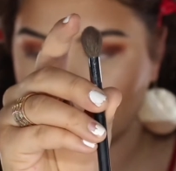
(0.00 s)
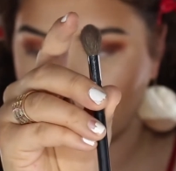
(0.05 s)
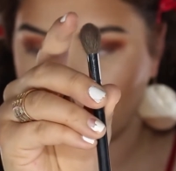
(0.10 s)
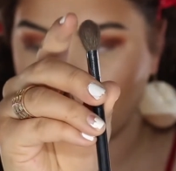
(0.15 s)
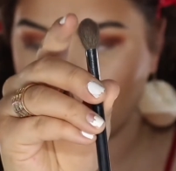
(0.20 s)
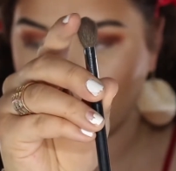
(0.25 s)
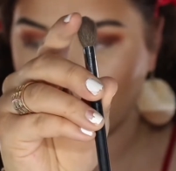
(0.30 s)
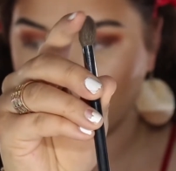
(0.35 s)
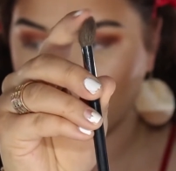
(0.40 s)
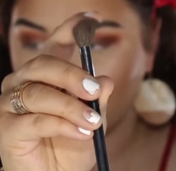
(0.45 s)

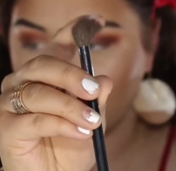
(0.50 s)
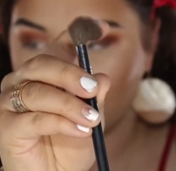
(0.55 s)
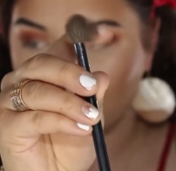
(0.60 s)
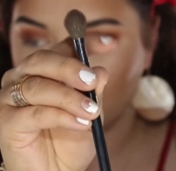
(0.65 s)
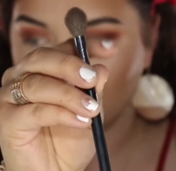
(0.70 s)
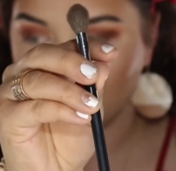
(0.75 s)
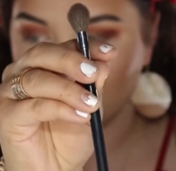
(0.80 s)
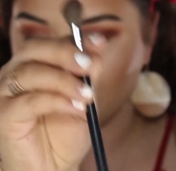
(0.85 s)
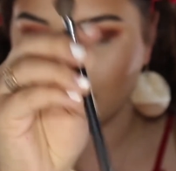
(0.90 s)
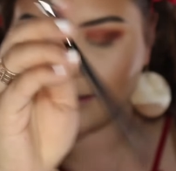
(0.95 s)
like
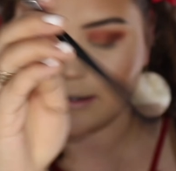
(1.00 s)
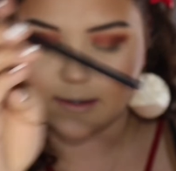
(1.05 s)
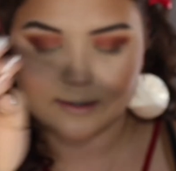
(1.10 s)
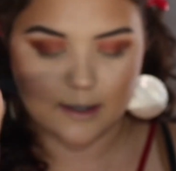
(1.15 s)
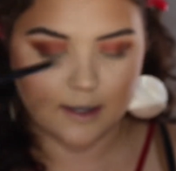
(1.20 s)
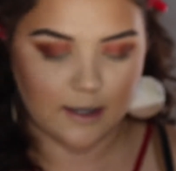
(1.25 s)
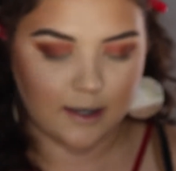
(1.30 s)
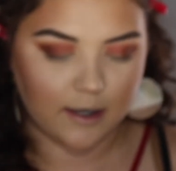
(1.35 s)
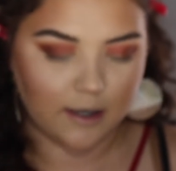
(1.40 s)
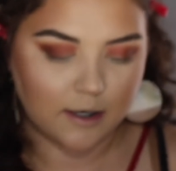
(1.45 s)
this.
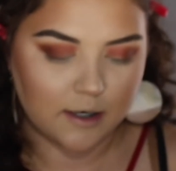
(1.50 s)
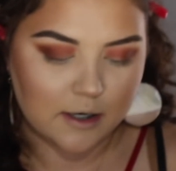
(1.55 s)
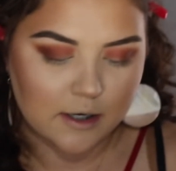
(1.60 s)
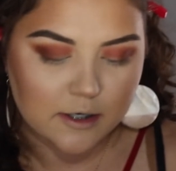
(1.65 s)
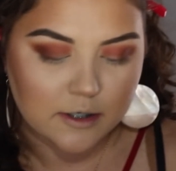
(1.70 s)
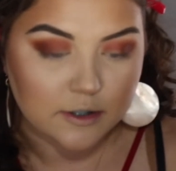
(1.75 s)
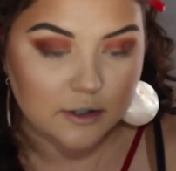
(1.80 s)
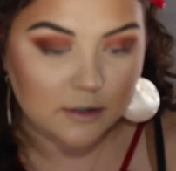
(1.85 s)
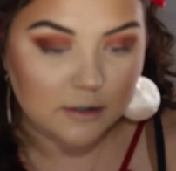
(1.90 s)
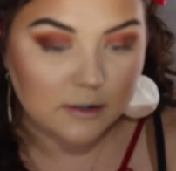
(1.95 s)

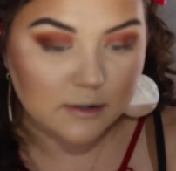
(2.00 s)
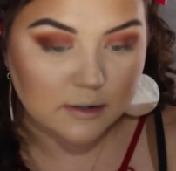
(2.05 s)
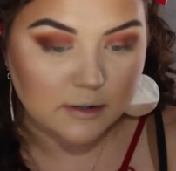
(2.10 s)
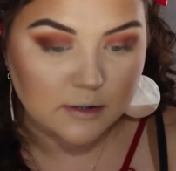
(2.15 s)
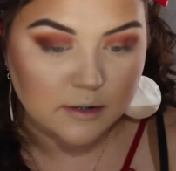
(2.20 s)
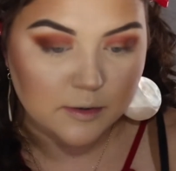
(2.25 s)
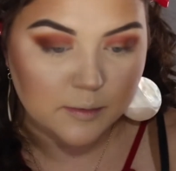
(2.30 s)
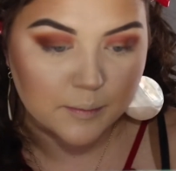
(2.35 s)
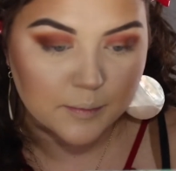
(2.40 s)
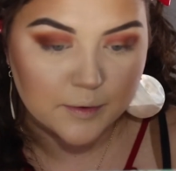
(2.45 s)
Just a
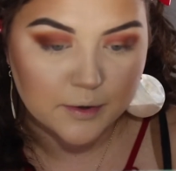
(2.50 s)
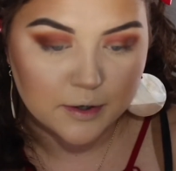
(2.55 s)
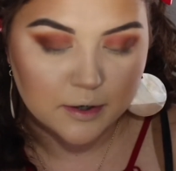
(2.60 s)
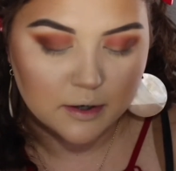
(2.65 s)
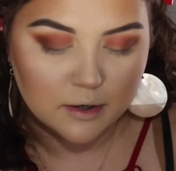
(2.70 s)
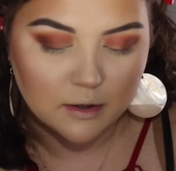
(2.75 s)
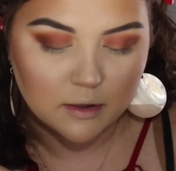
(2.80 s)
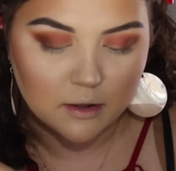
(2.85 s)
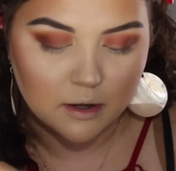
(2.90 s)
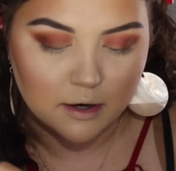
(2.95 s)

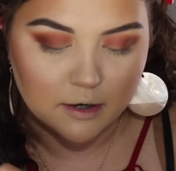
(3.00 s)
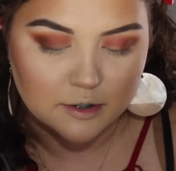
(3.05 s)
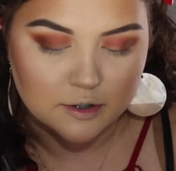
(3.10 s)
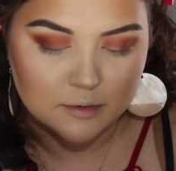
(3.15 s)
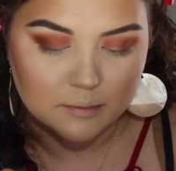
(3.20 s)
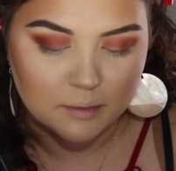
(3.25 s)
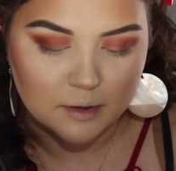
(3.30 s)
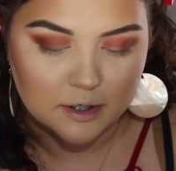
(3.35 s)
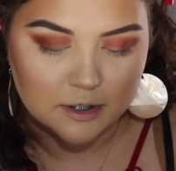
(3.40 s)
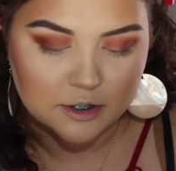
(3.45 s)
super
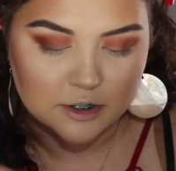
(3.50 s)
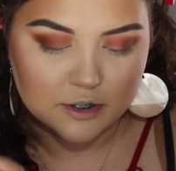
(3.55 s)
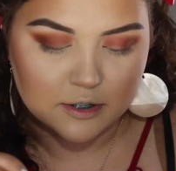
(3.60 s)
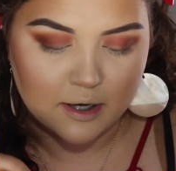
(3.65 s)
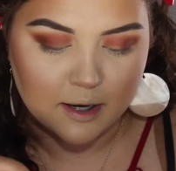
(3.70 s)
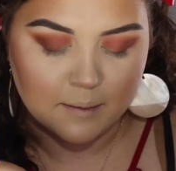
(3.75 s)
large brush.